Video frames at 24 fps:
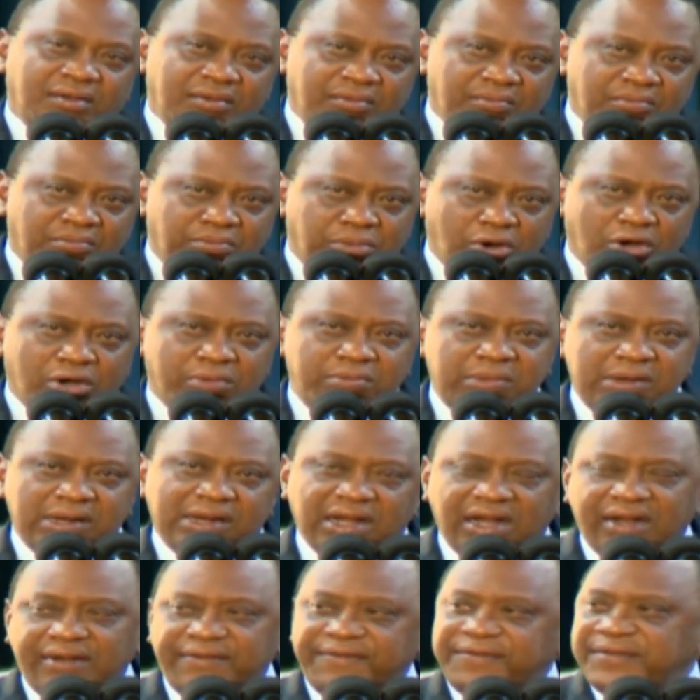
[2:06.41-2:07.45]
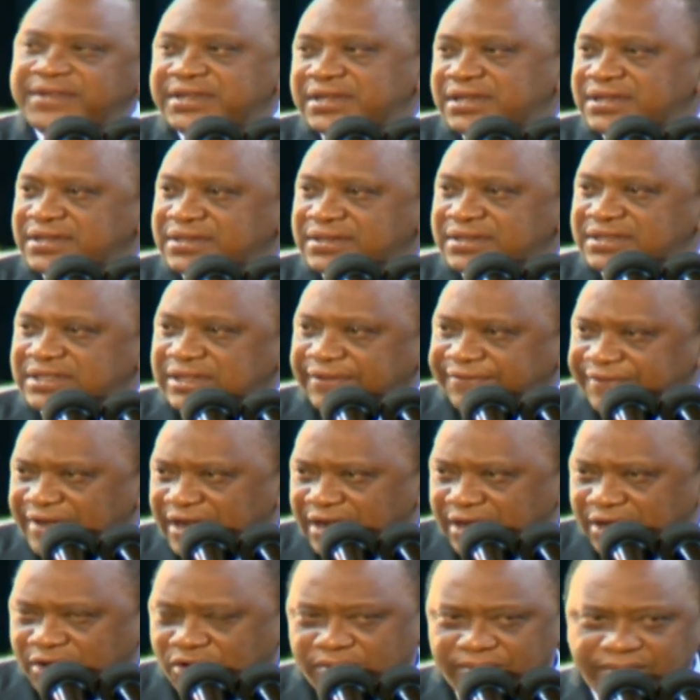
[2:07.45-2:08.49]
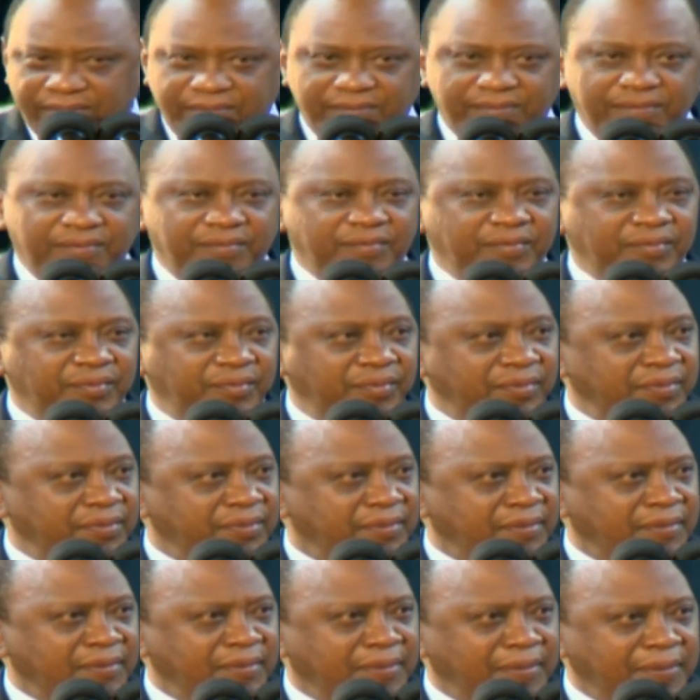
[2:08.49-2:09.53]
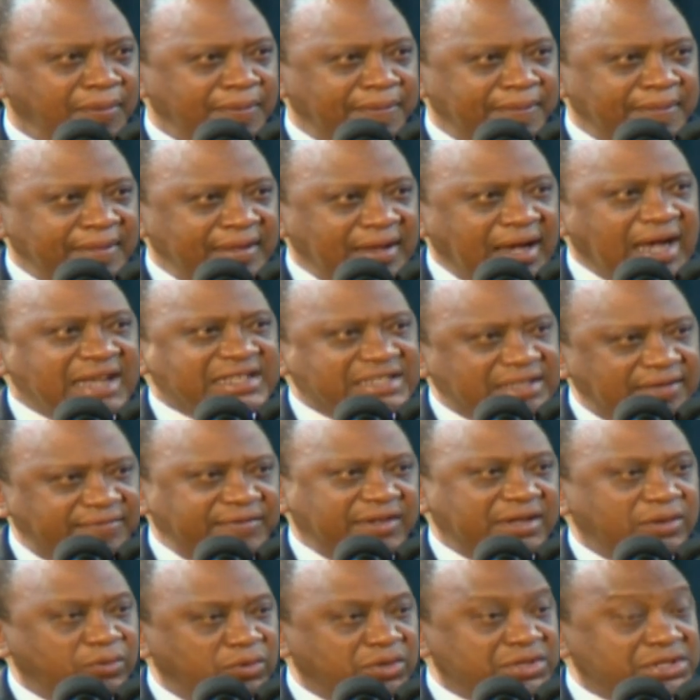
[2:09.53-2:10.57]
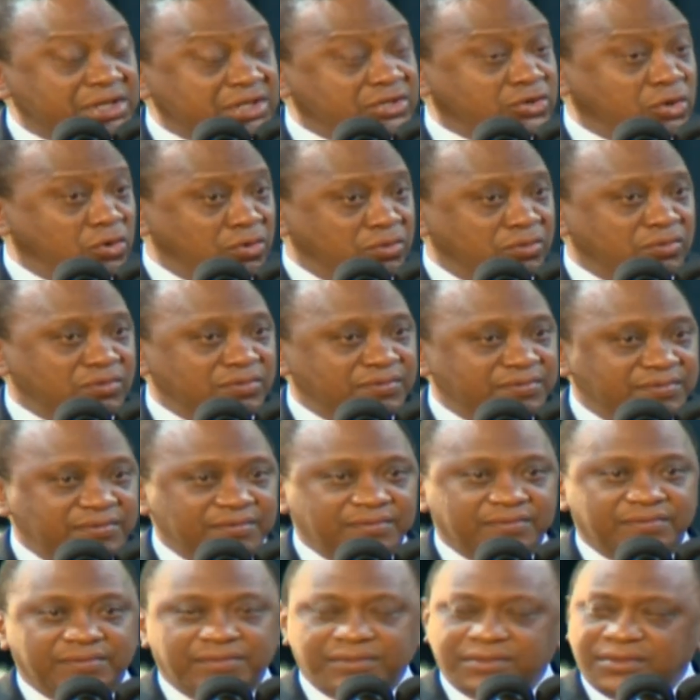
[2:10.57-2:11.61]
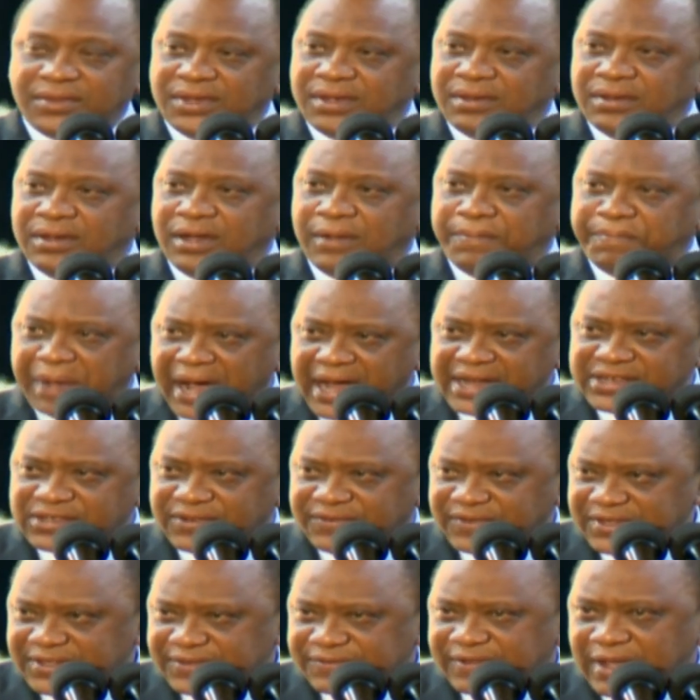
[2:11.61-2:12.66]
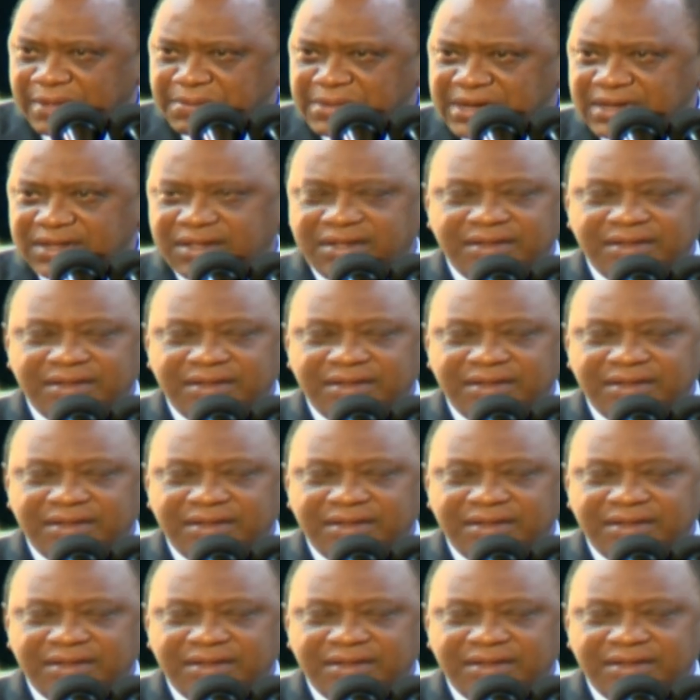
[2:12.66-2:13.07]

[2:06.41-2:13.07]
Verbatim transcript: Bob loved Safaricom as if it was his own, a part of his family.